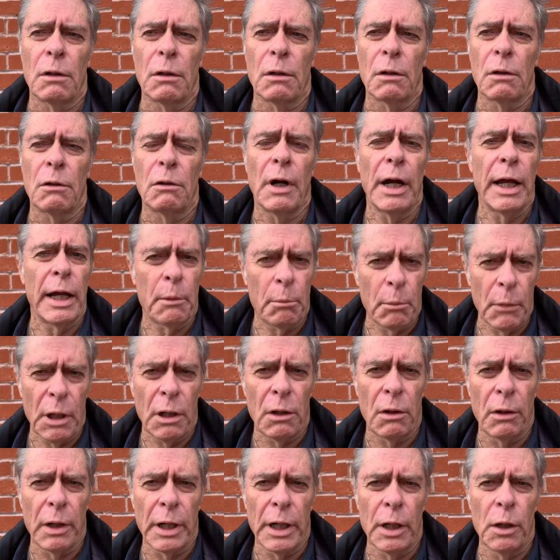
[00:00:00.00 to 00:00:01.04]
Craig
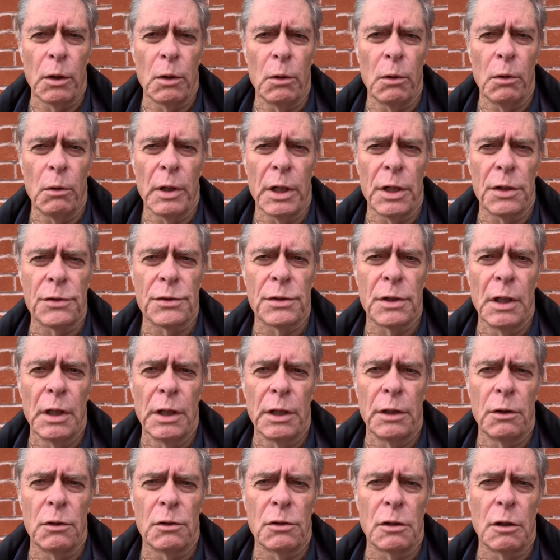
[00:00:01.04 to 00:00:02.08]
Murray, who
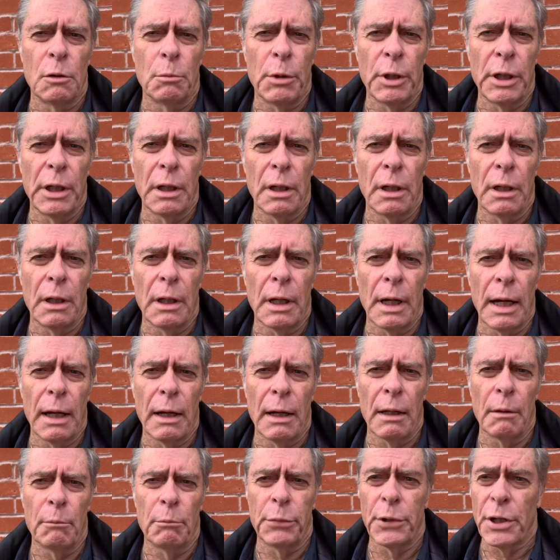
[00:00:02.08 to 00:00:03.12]
used to be a
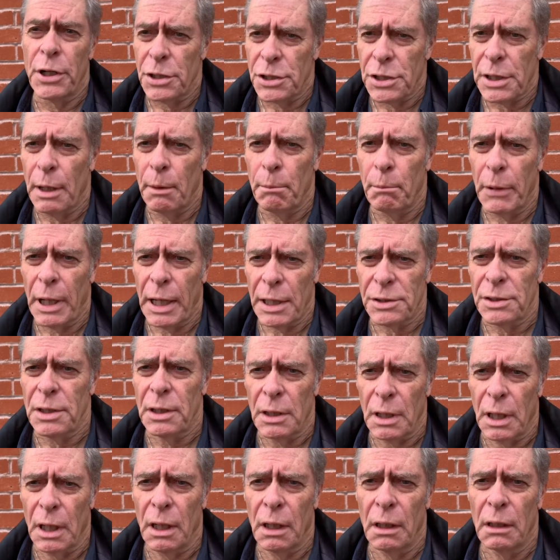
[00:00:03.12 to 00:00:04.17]
British
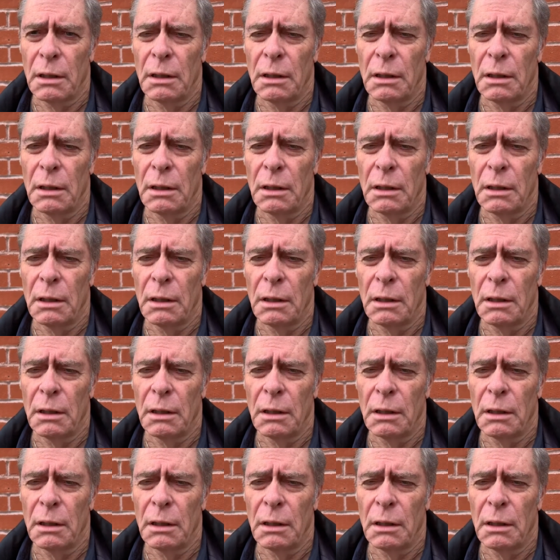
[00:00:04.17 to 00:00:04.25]
ambassador,